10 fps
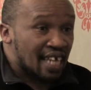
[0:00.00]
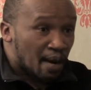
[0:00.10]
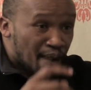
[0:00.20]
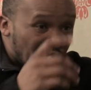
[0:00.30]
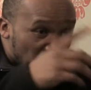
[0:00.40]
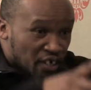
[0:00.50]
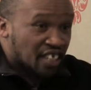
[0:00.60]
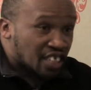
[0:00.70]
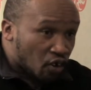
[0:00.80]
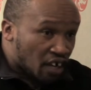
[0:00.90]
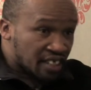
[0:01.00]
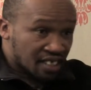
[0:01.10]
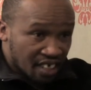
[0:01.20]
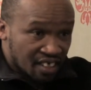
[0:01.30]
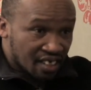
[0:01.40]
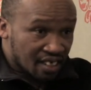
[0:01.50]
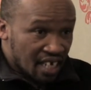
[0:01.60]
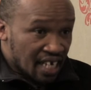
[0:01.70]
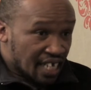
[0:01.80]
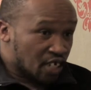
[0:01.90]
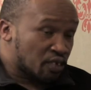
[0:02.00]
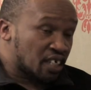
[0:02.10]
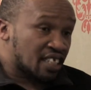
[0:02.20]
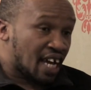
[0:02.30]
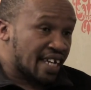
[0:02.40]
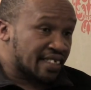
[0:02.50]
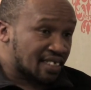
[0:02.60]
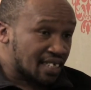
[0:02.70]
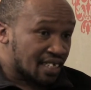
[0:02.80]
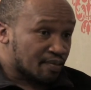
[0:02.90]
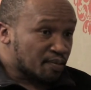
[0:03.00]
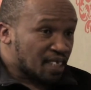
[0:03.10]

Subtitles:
They are minority organizations, including the ANC.